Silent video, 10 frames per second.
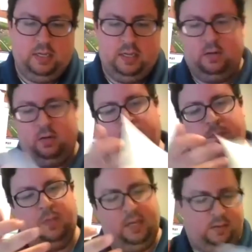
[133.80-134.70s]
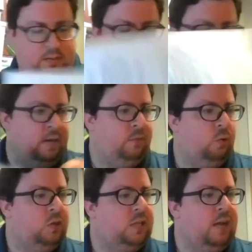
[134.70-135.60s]
And oh, and of
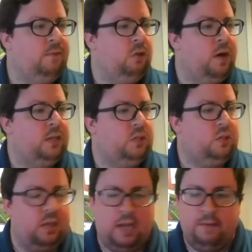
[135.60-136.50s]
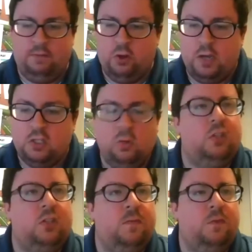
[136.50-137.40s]
course, I've lost I've lost the
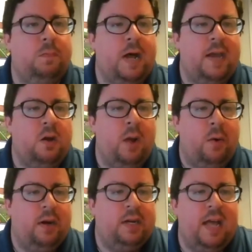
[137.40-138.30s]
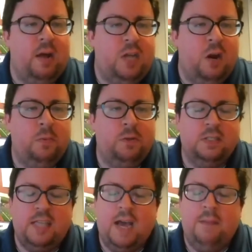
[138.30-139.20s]
rest of your bio, Erica. How terrible is
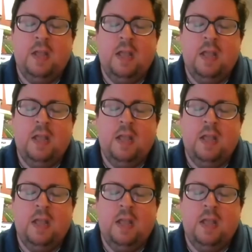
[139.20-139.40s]
that?